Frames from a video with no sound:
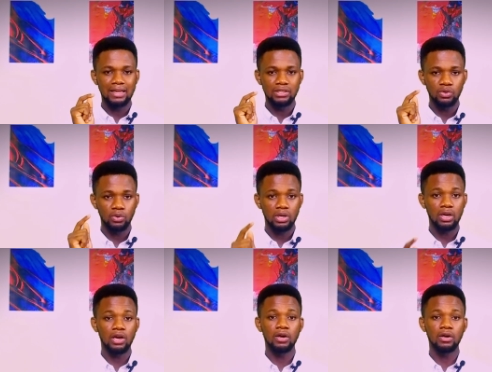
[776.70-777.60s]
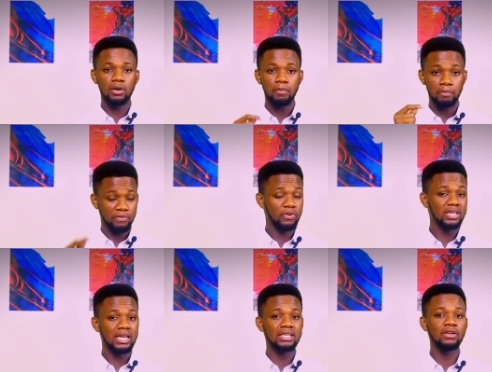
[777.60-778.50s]
And
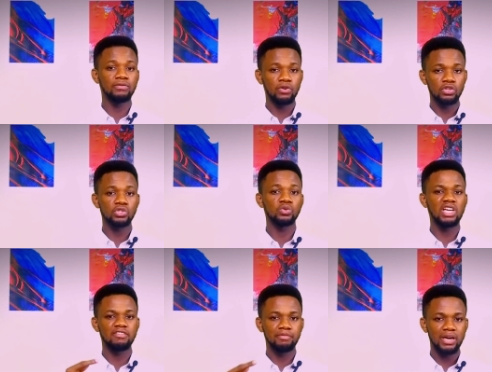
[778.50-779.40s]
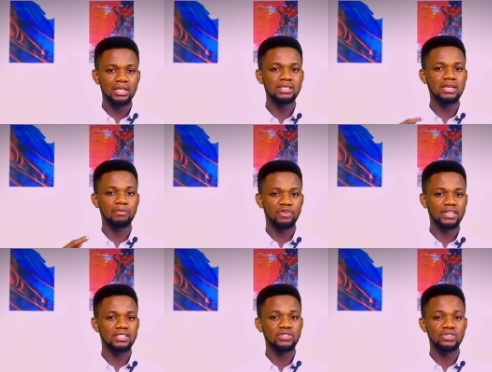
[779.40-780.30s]
before that day, of course, you would have practiced and
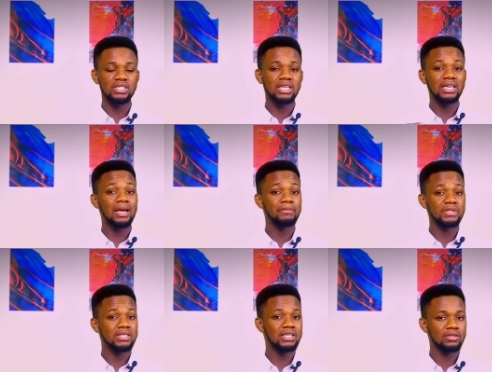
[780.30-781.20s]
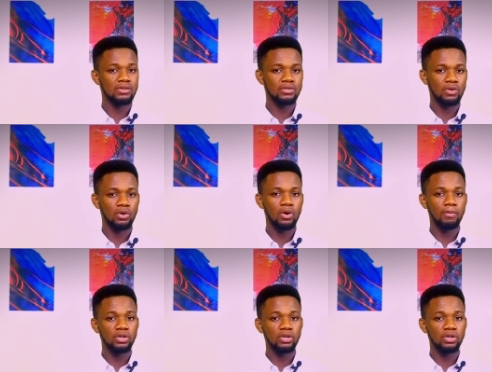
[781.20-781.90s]
practiced to see that that mistake doesn't occur.